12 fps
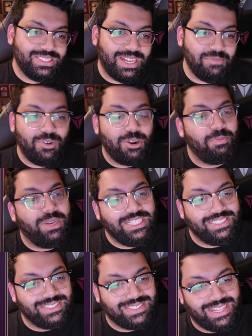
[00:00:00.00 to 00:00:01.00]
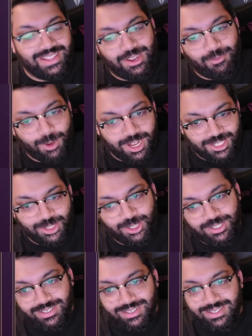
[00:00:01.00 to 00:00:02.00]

I'm very pleased to say that I've worked on